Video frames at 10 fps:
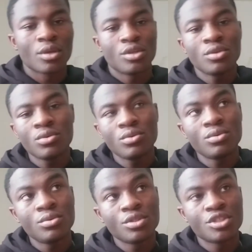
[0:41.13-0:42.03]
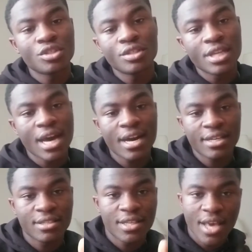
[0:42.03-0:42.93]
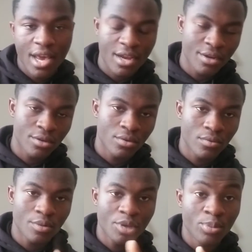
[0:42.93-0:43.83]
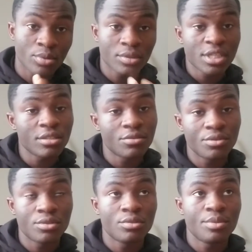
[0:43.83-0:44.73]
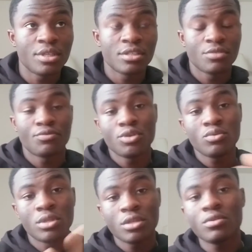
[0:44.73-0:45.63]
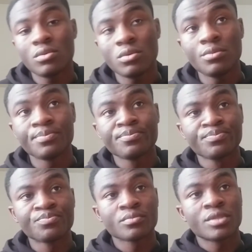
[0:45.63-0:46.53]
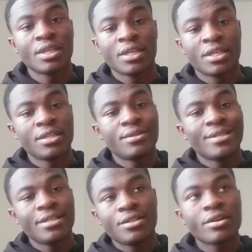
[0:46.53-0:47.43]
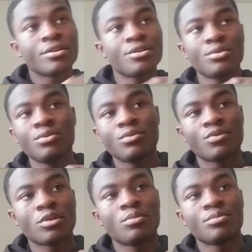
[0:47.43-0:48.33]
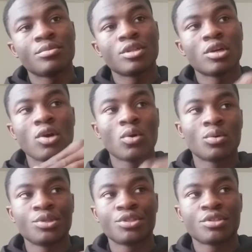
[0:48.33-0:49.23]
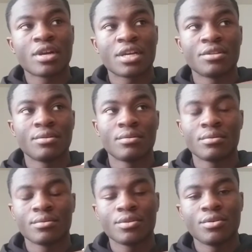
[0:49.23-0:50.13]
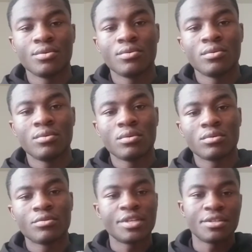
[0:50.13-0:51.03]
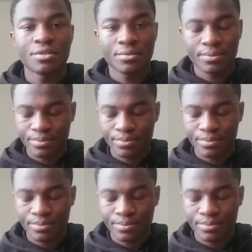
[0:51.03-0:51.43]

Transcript: you should not care what people think of you, because if you do, it can deter you from the goal you're trying to reach.